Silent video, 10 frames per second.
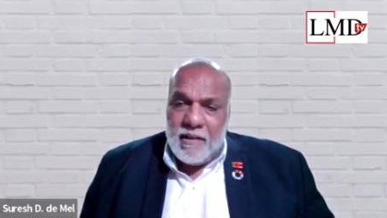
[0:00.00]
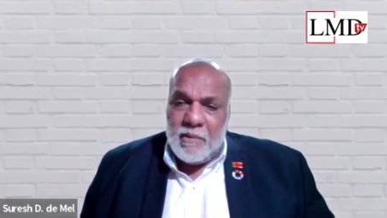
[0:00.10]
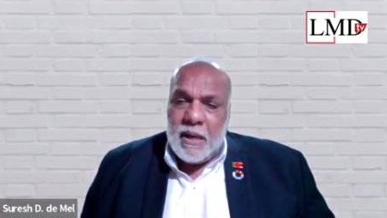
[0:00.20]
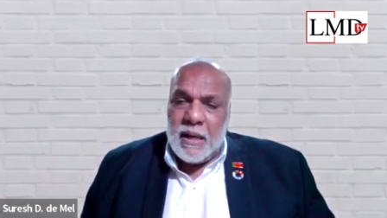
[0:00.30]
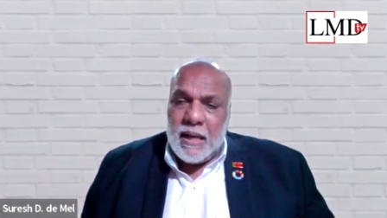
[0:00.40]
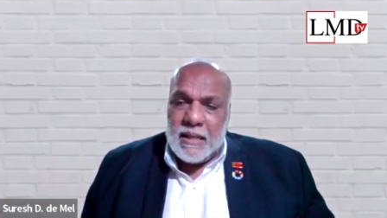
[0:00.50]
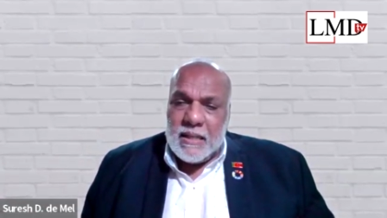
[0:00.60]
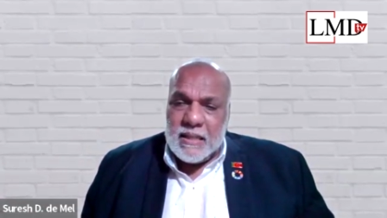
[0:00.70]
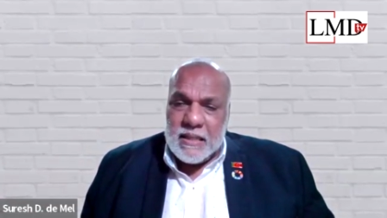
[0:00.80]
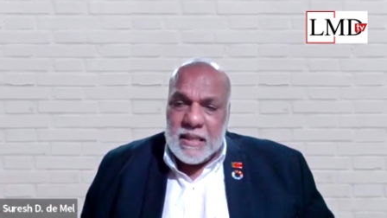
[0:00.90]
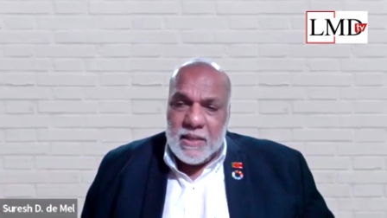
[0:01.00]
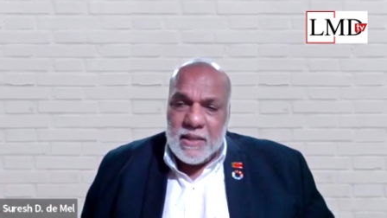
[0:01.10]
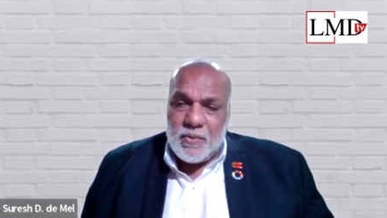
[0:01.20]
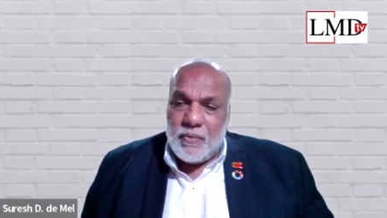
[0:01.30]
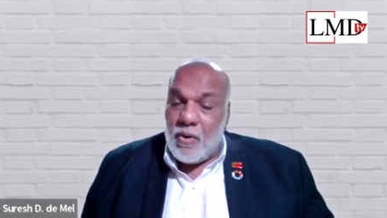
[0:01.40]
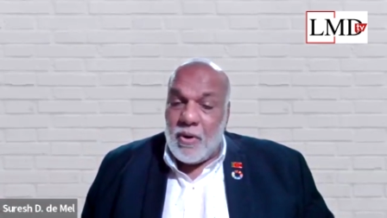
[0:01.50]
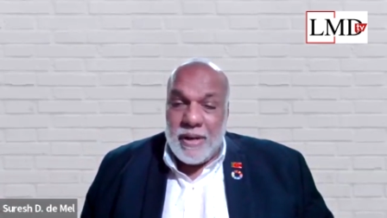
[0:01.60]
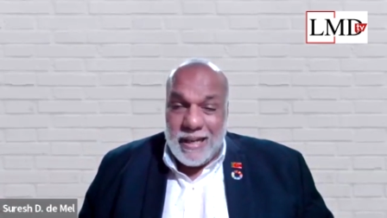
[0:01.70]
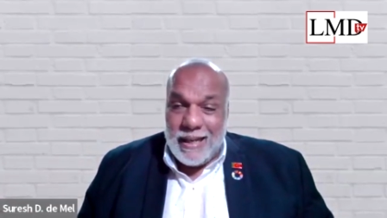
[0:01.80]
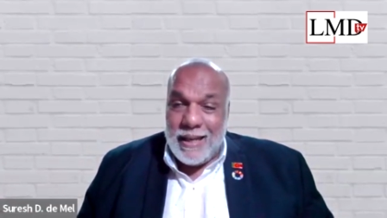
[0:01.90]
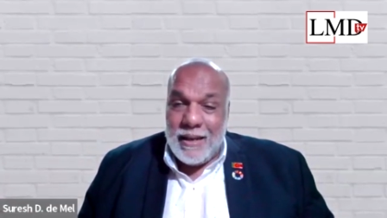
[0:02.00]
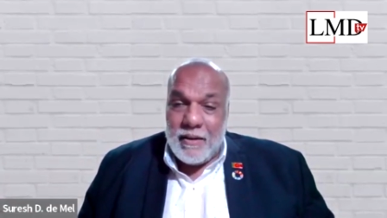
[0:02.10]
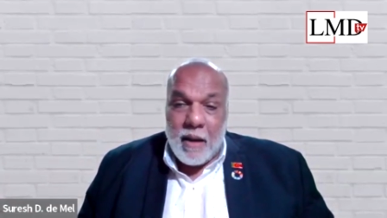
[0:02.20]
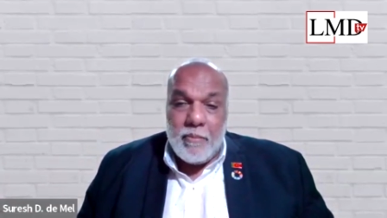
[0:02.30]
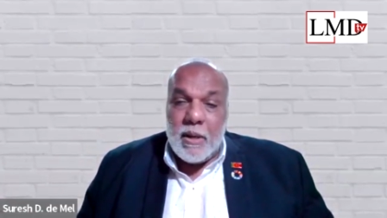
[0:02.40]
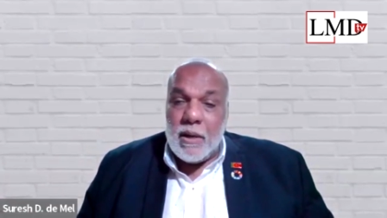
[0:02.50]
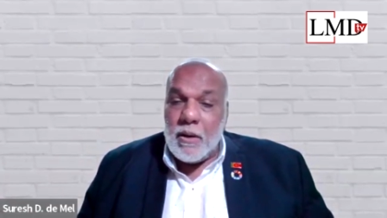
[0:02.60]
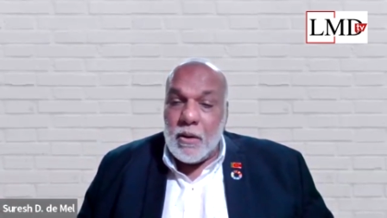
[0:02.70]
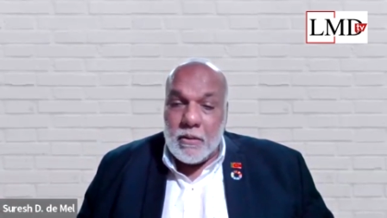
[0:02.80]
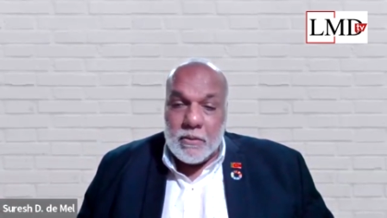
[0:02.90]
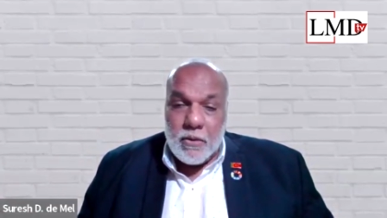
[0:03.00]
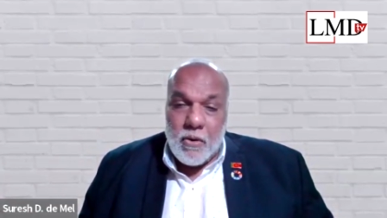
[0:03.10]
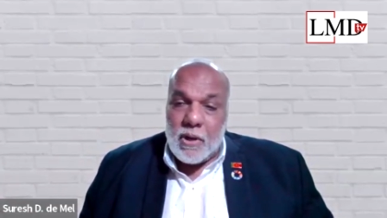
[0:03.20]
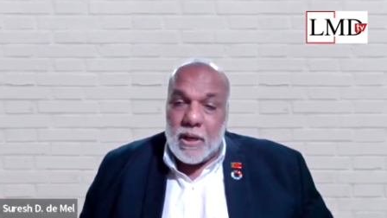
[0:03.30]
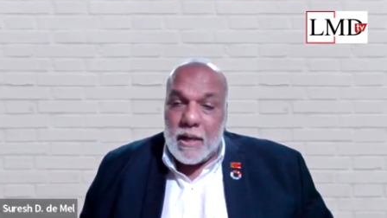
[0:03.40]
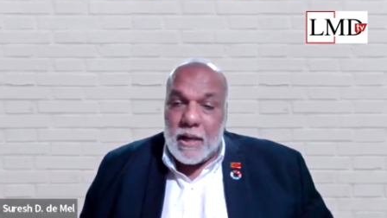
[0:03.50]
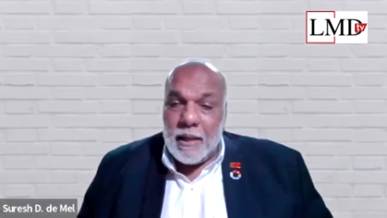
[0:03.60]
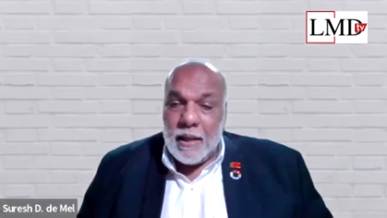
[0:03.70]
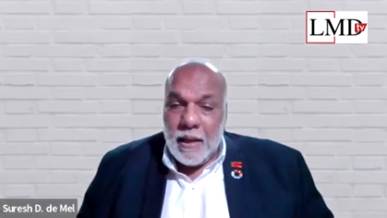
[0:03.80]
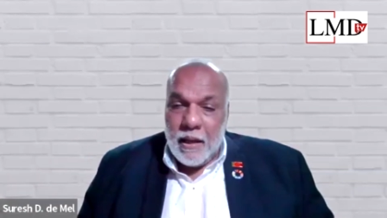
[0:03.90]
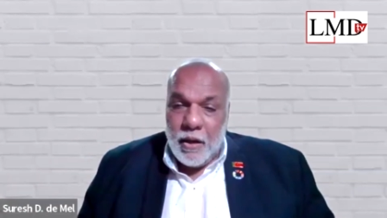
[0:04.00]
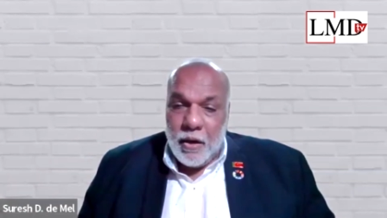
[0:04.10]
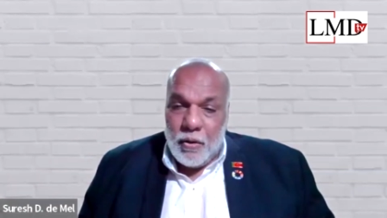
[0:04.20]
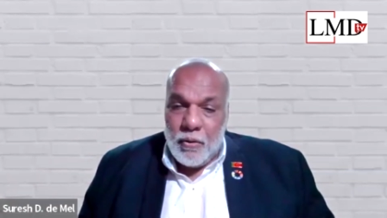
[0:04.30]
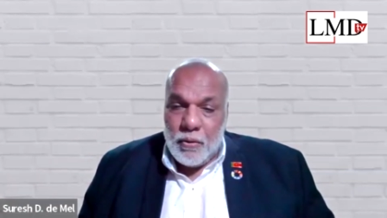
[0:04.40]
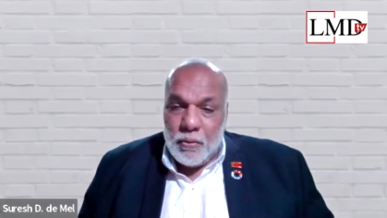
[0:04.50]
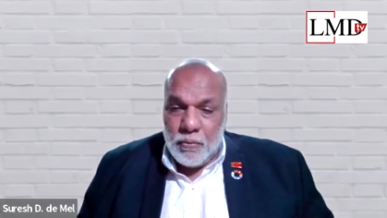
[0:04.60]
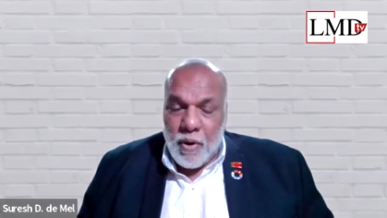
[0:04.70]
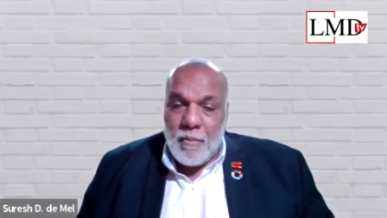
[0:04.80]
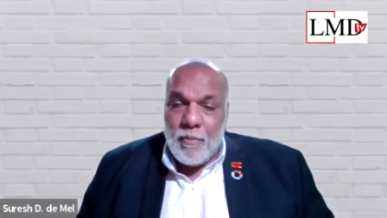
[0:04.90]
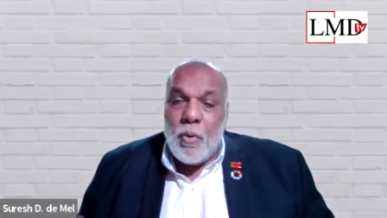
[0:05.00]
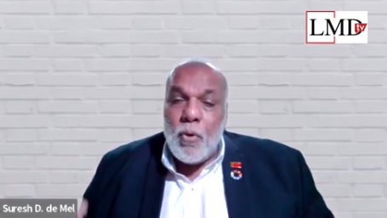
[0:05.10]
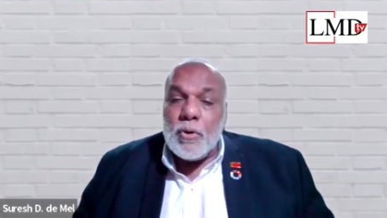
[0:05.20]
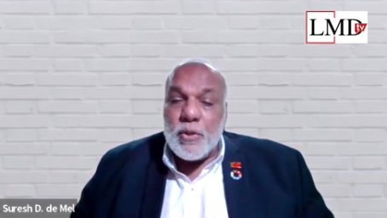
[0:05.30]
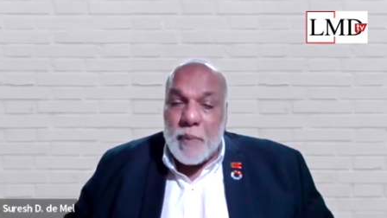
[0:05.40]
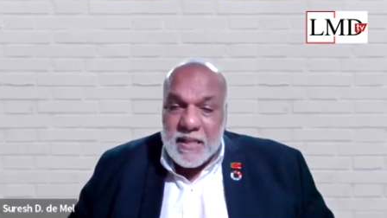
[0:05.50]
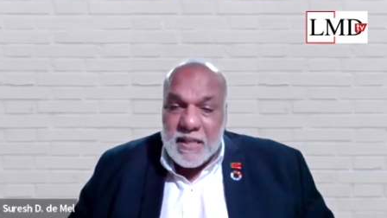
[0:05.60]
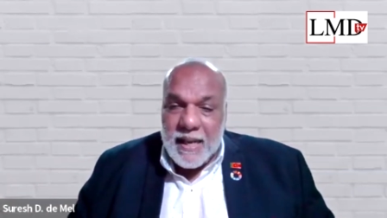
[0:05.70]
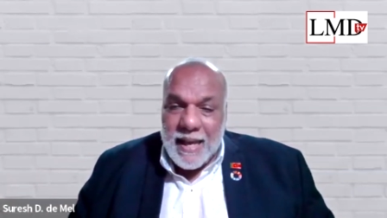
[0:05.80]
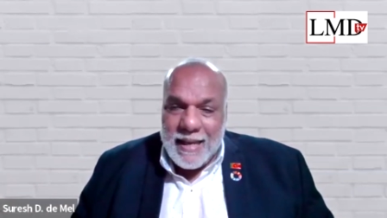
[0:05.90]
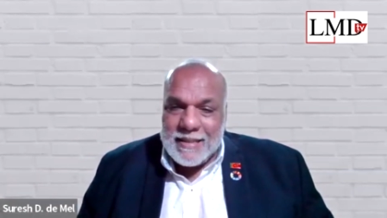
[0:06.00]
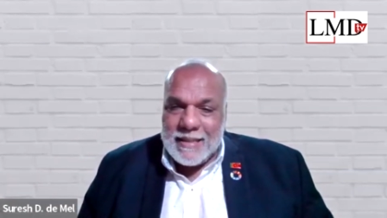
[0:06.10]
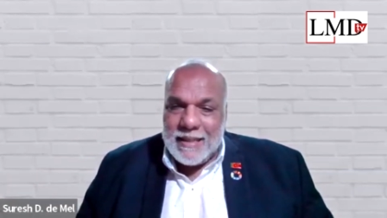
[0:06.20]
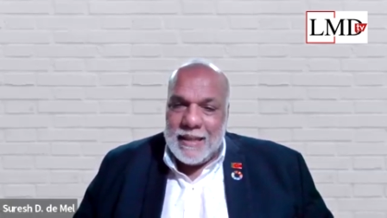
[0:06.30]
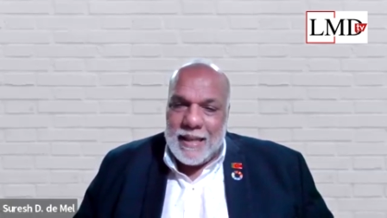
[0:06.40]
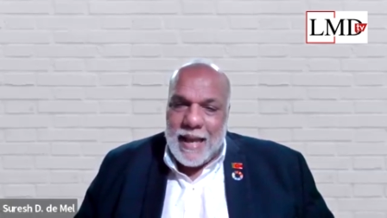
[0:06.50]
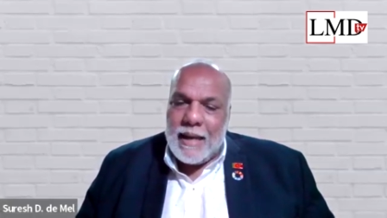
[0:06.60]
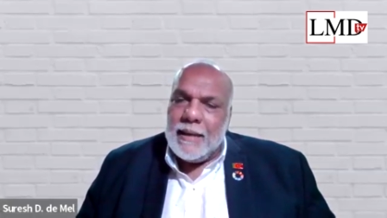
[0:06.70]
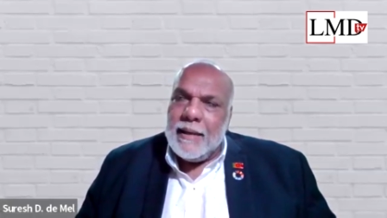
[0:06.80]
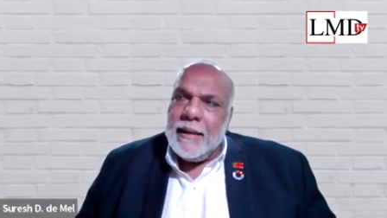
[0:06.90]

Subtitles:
government agencies for tea, rubber, coconut, you know, who are more specialized in that.